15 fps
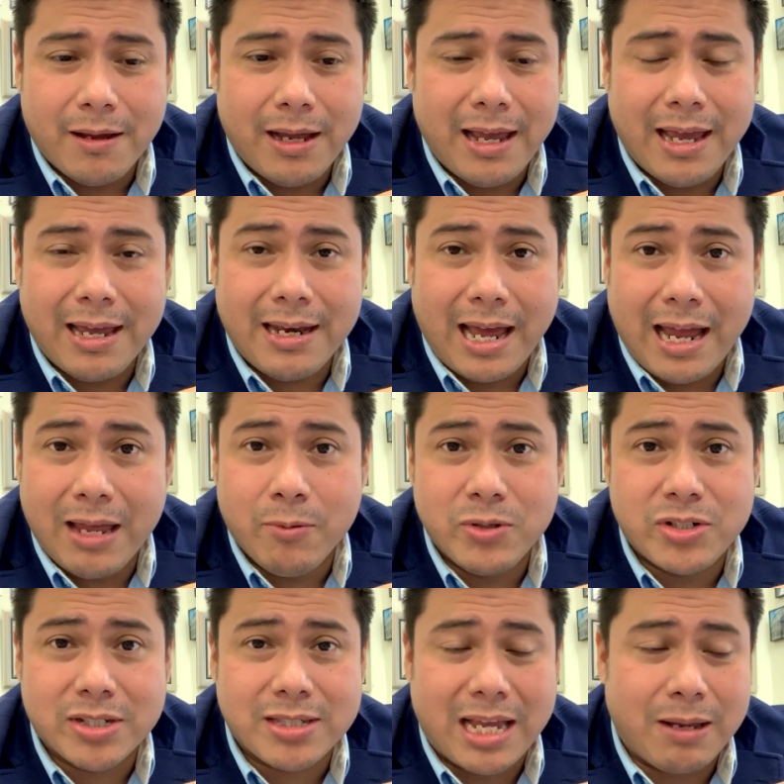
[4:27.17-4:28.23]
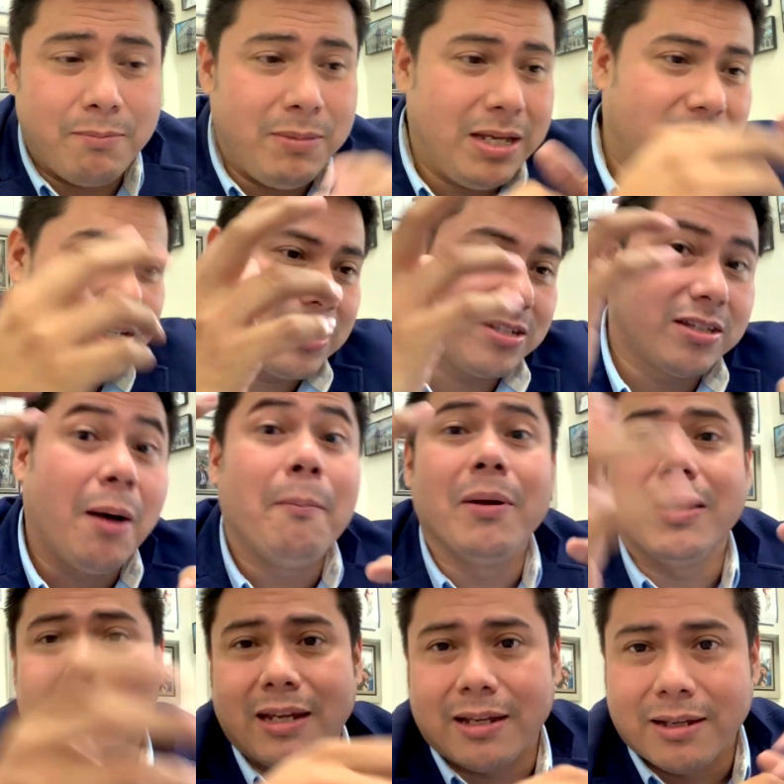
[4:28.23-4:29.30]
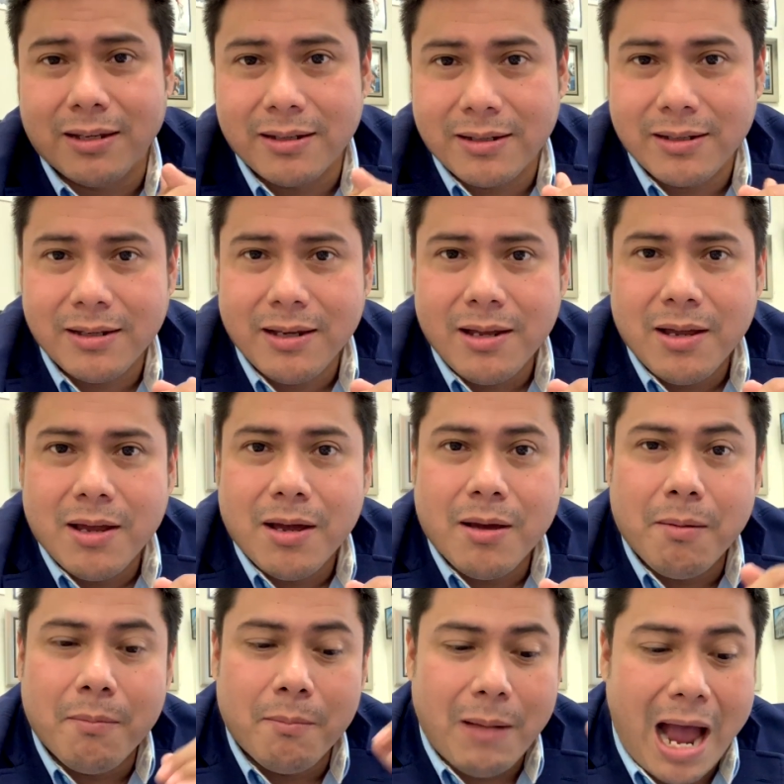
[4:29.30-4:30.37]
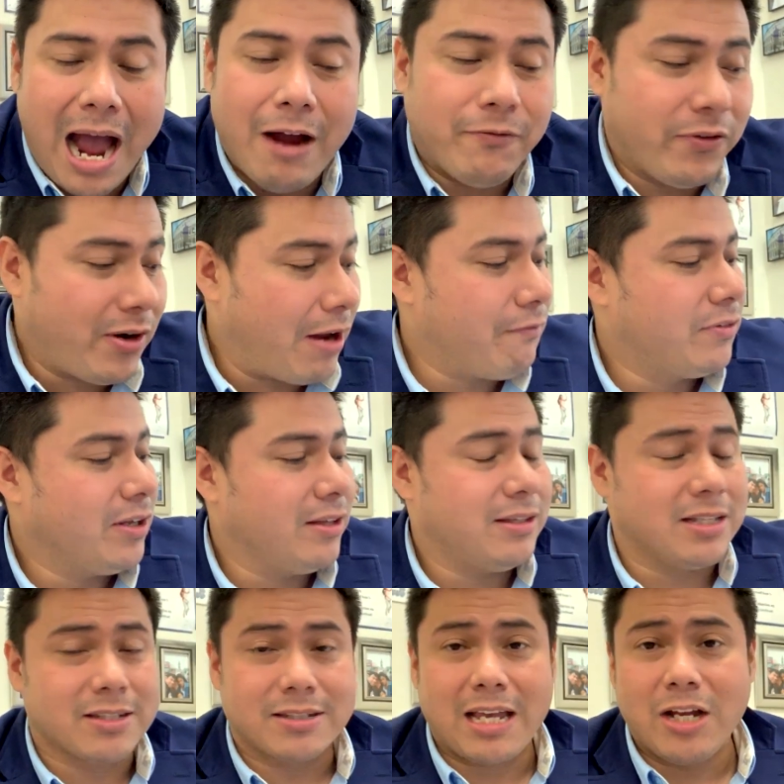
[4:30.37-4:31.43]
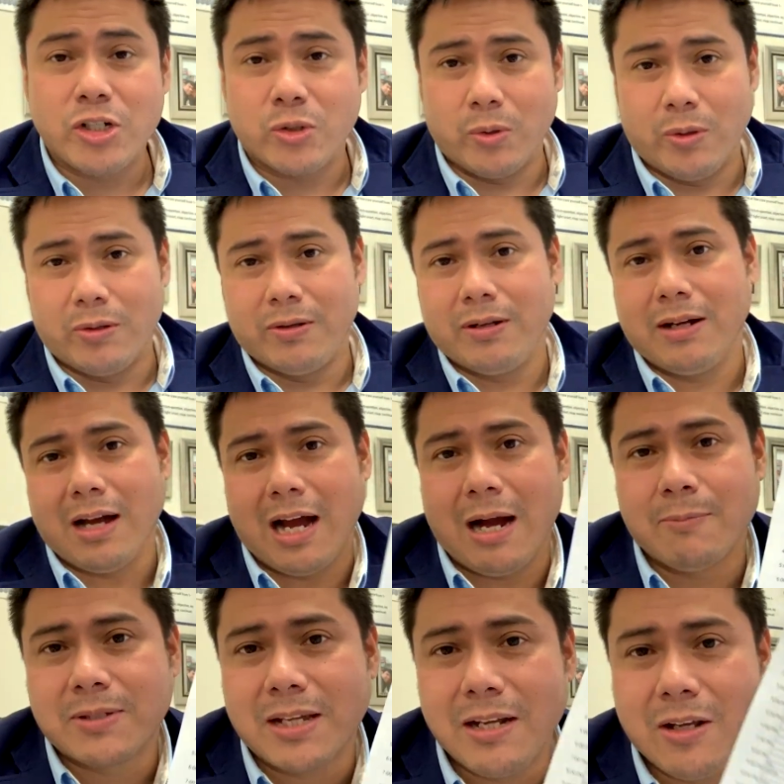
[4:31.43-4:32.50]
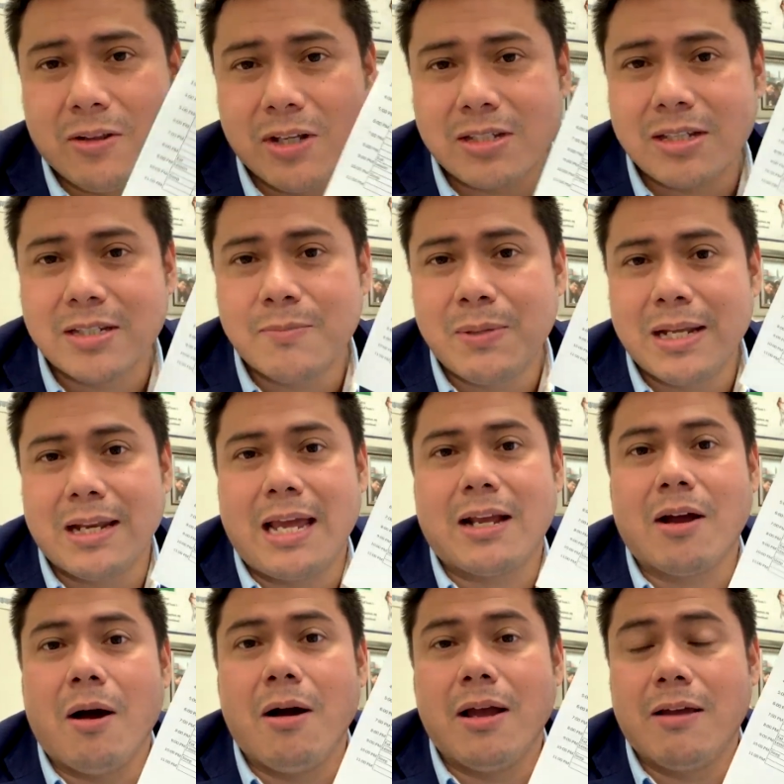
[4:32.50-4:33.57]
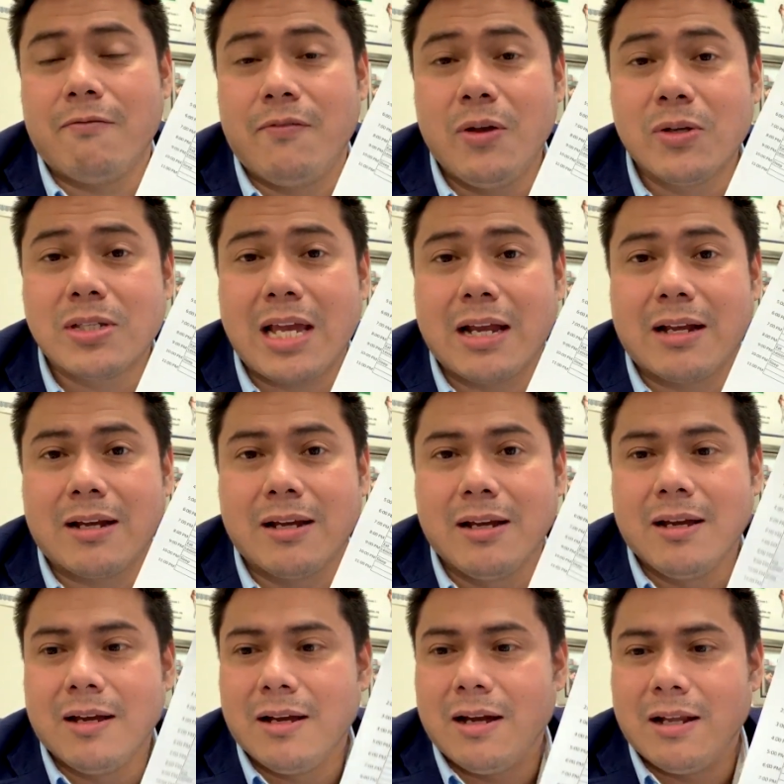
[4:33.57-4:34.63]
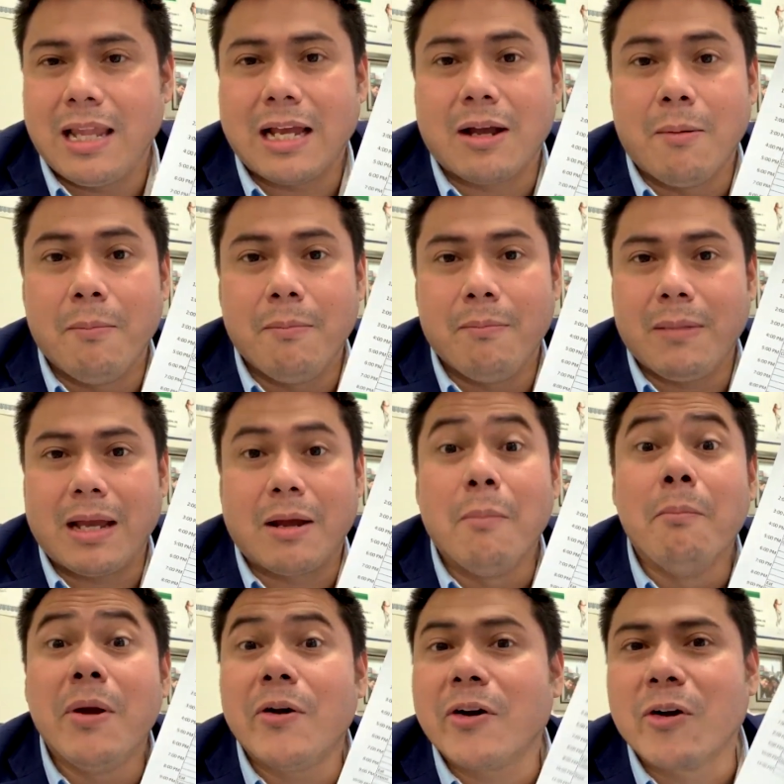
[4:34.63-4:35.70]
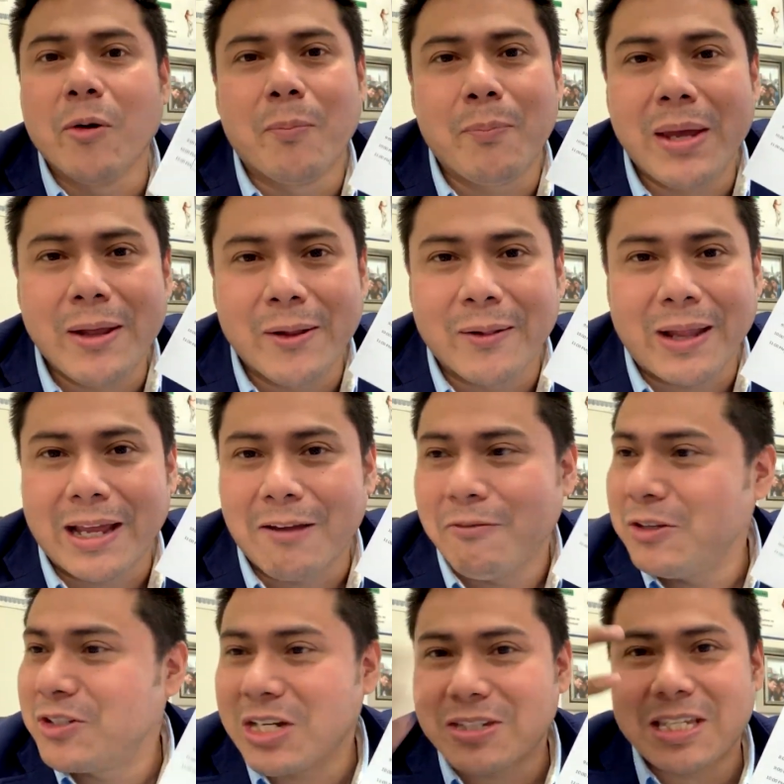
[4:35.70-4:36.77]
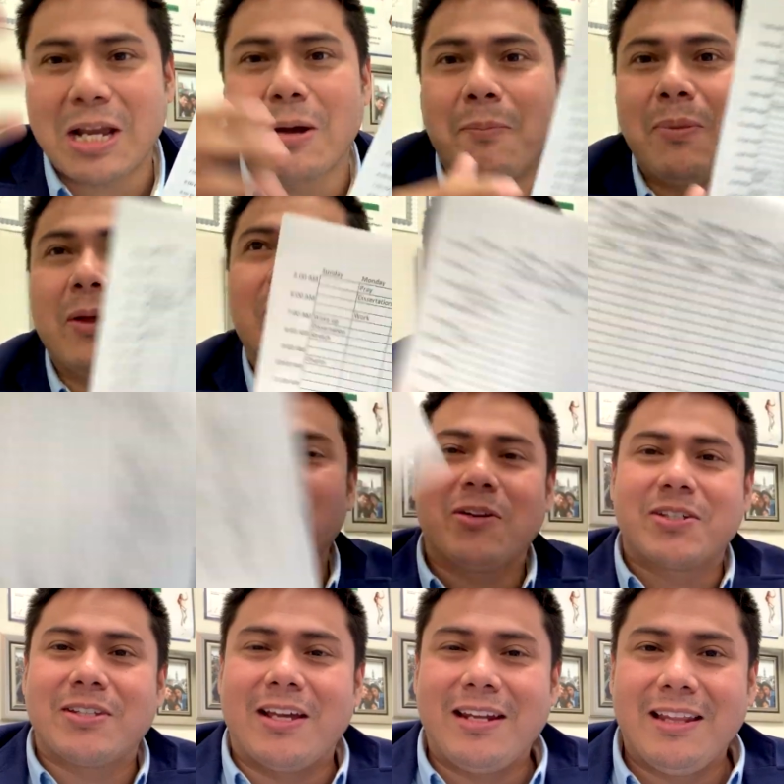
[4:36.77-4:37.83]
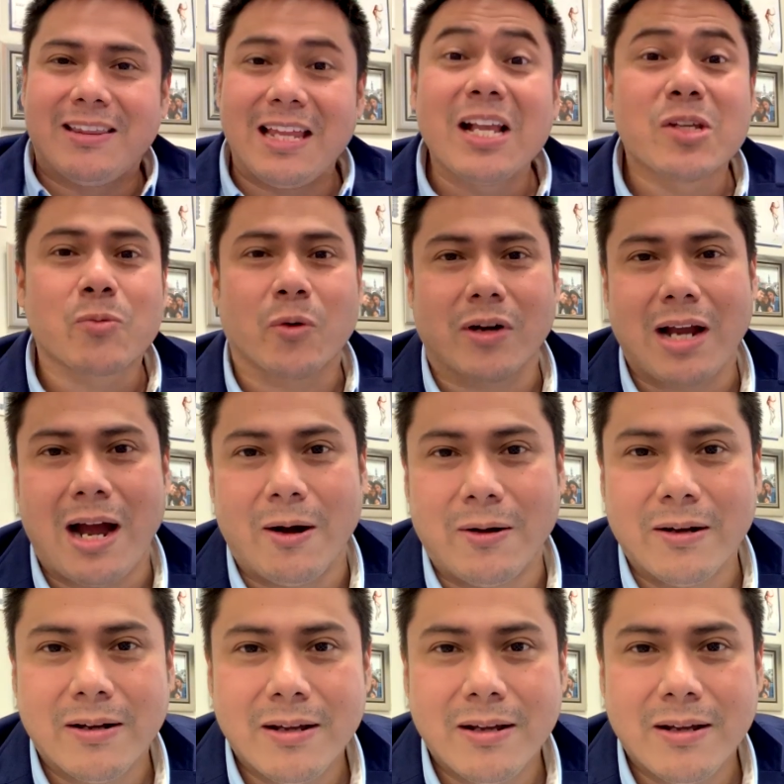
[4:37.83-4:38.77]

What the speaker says: and it was just like me just stumbling. After I've done this schedule, I'm telling you, this has been like, it feels like a miracle pill. Like if you just take a pill and all of a sudden things work out.